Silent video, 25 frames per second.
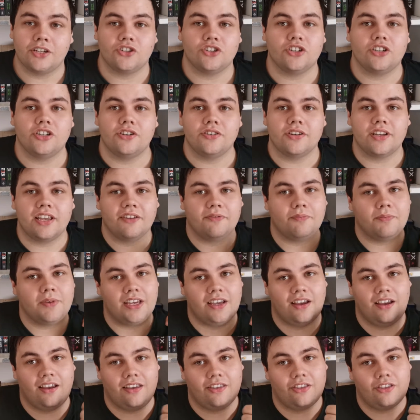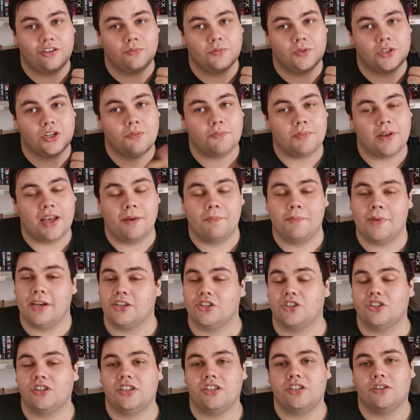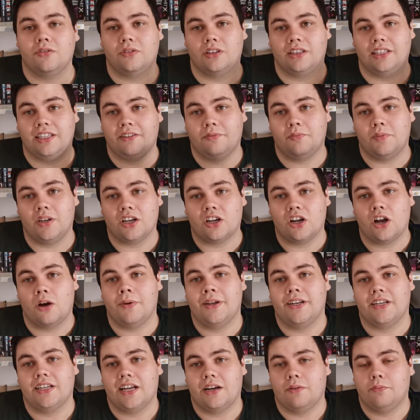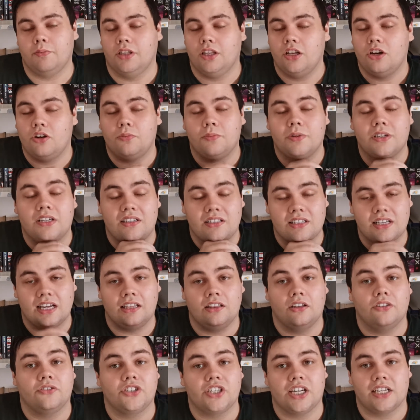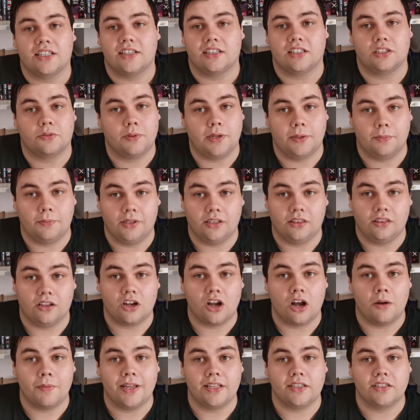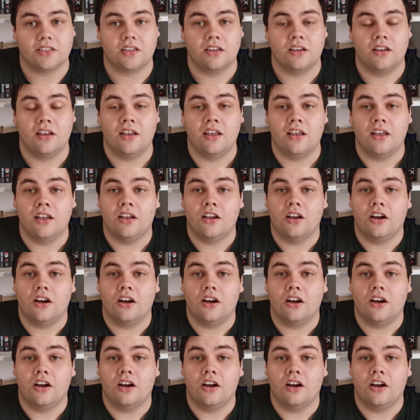Make sure you give me a thumbs up and make sure you leave me a comment down below because I love chatting to people in the comments.